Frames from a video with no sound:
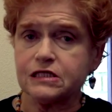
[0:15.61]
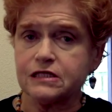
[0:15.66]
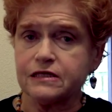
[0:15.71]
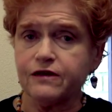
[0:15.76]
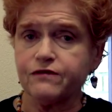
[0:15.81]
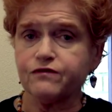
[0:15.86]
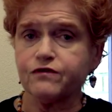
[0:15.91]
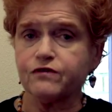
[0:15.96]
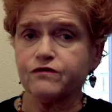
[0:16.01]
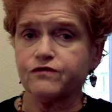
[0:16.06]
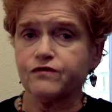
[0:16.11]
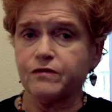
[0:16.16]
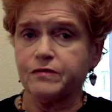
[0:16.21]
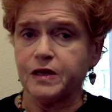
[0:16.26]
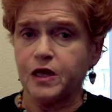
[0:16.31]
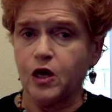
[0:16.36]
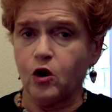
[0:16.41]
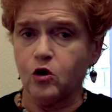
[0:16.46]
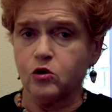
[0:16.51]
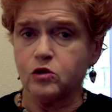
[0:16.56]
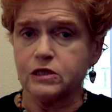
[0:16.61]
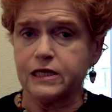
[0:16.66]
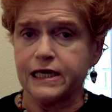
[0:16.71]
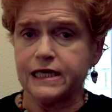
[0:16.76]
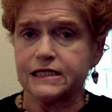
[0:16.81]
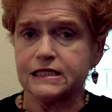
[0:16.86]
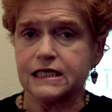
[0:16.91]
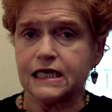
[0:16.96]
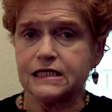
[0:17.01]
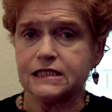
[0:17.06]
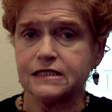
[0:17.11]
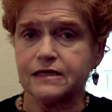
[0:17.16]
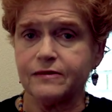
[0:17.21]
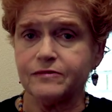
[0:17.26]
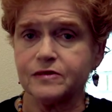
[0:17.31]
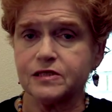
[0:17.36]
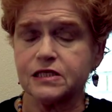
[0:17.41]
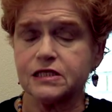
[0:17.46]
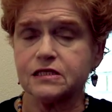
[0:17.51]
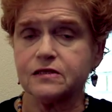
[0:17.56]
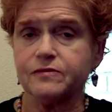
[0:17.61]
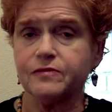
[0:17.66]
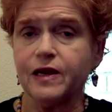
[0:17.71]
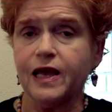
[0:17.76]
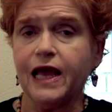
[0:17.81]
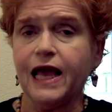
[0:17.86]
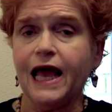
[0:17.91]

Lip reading: different from the old anti-Semitism.